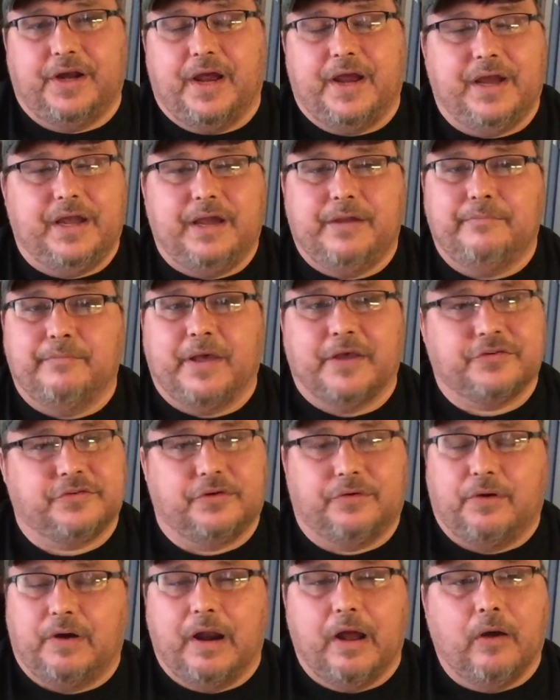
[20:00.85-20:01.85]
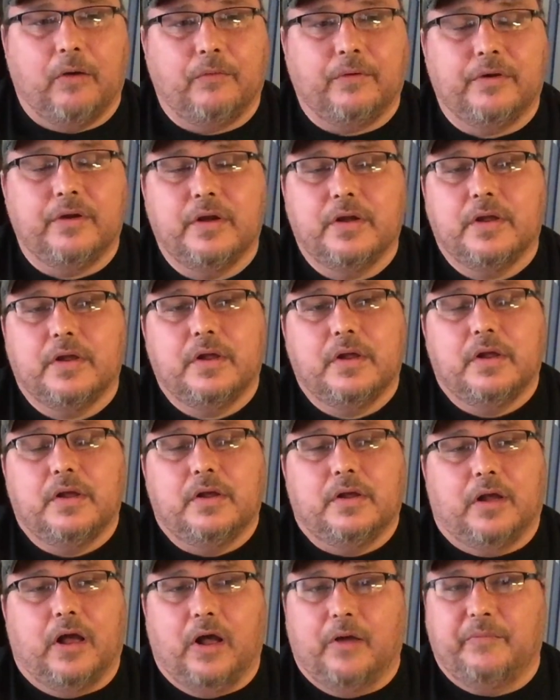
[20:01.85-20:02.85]
I ain't even messing around.
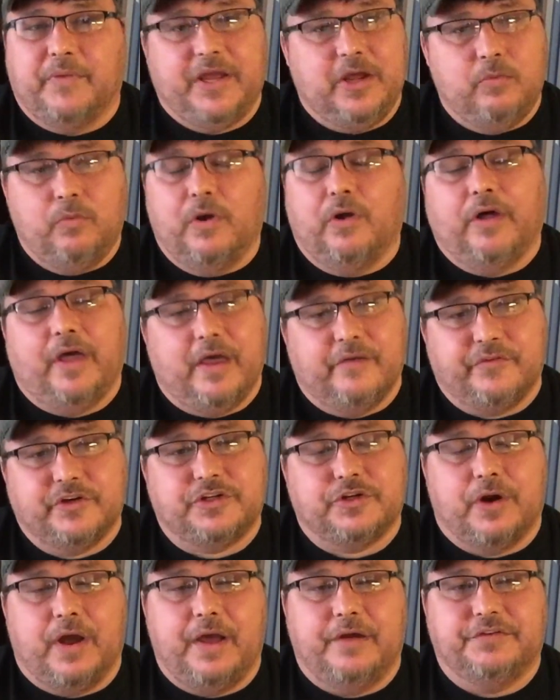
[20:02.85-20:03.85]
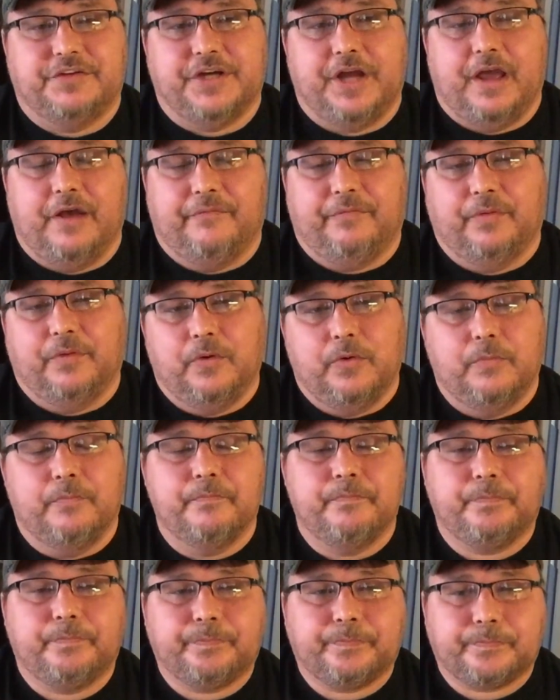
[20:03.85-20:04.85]
He will have a drive shaft loop.
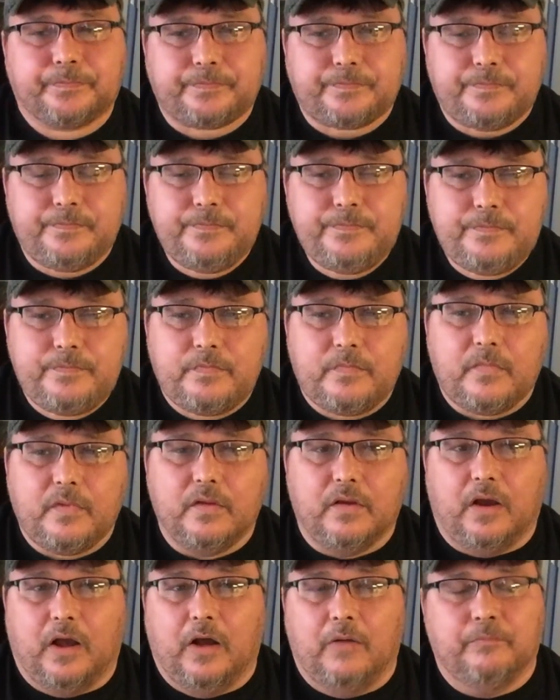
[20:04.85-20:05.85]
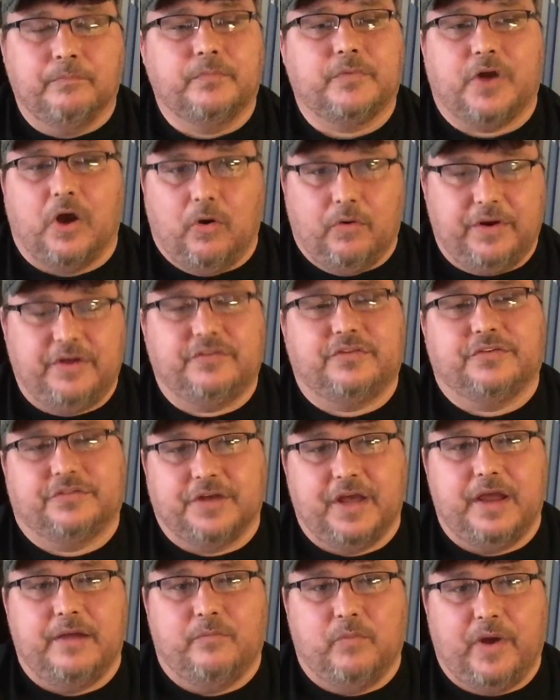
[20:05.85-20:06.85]
Cody's the
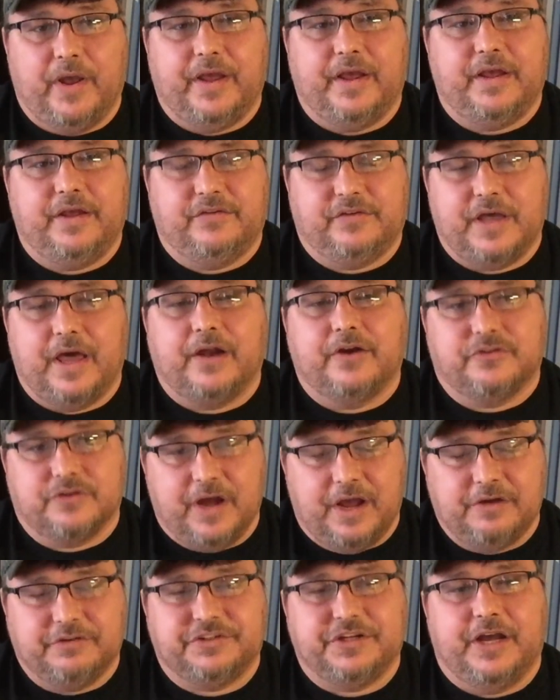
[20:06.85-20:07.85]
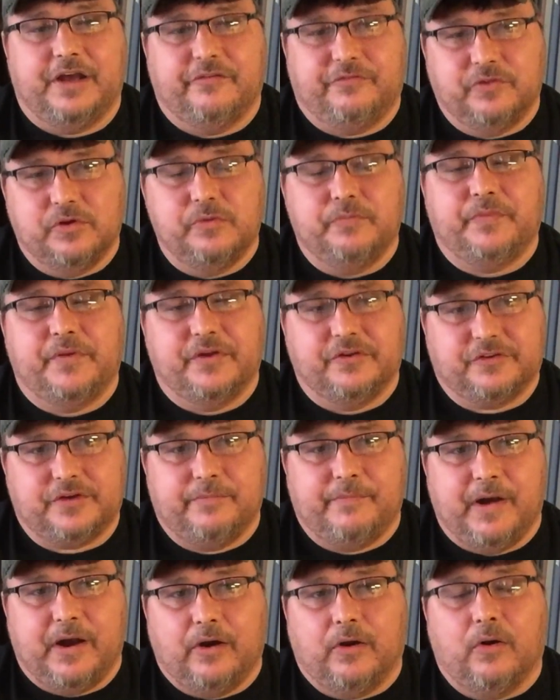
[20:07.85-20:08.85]
same way. He's got a drive shaft loop in his
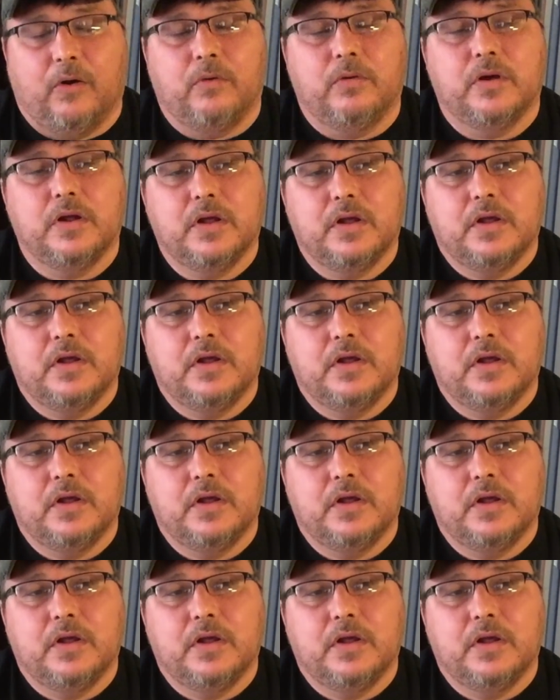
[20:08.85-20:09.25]
Camaro.